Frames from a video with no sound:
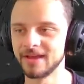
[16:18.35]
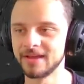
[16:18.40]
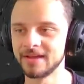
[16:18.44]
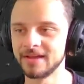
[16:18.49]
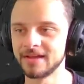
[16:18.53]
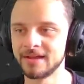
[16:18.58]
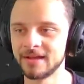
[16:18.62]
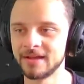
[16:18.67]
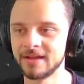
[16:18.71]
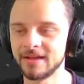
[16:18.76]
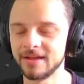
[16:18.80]

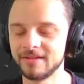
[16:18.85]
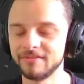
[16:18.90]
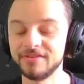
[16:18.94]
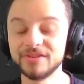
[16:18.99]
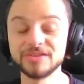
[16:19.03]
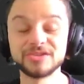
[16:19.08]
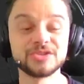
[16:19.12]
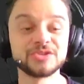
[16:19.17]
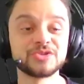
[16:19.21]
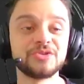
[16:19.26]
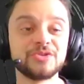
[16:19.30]

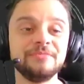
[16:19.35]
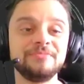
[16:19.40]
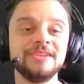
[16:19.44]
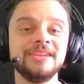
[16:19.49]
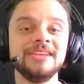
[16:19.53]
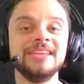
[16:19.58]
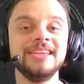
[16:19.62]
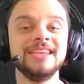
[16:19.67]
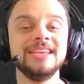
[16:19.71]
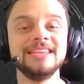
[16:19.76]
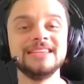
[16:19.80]
Visual
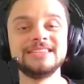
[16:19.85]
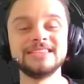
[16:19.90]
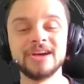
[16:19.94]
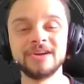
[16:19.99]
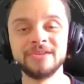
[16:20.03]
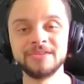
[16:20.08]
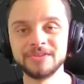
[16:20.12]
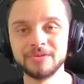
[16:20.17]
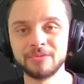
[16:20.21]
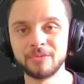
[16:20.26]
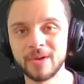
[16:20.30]
scripting is
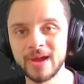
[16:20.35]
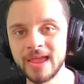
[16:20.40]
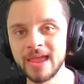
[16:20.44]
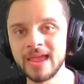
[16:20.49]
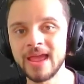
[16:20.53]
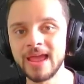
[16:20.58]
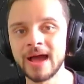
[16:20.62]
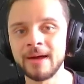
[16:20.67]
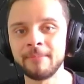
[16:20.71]
on the way.